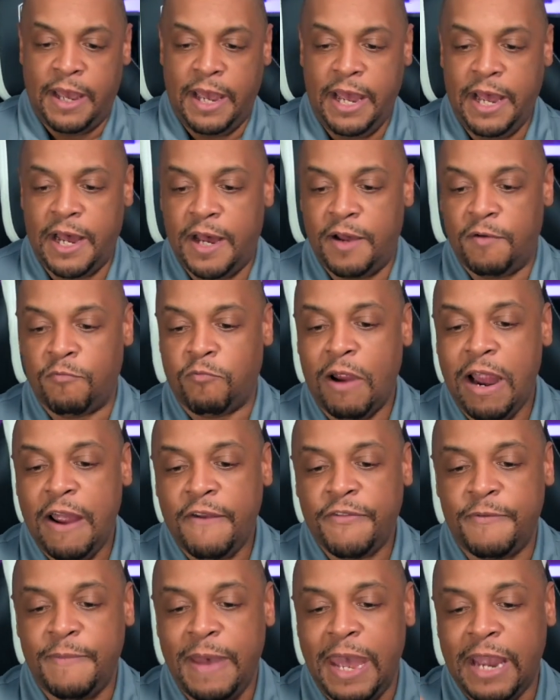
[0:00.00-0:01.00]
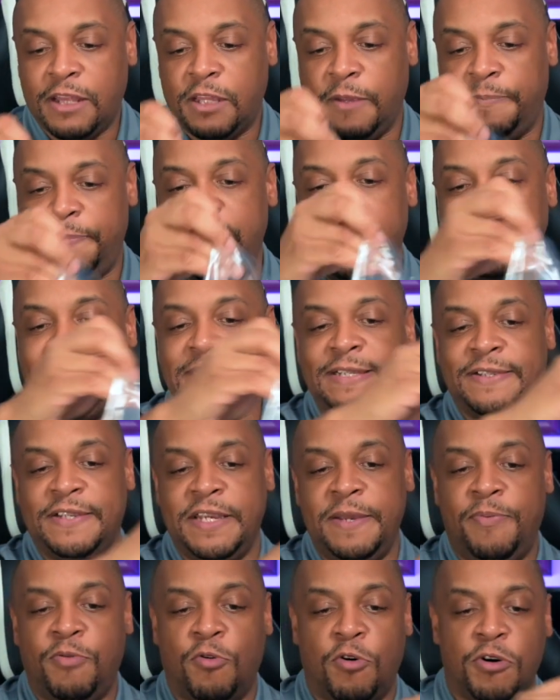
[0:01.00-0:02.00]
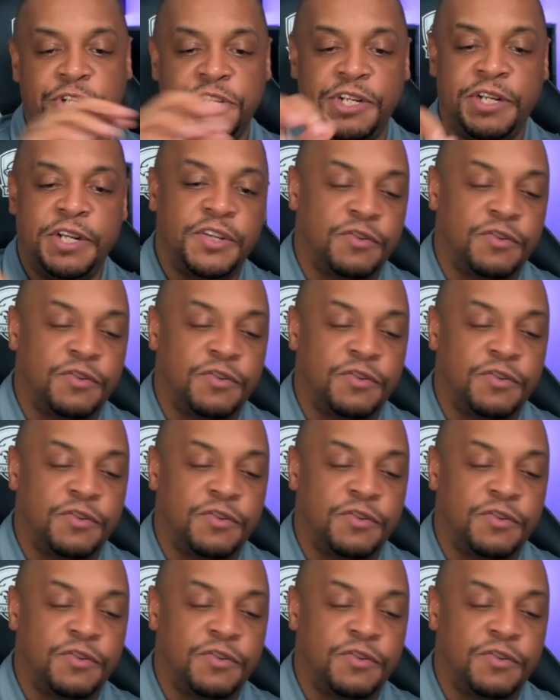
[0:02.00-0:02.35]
Right off the bat, the PTZ portion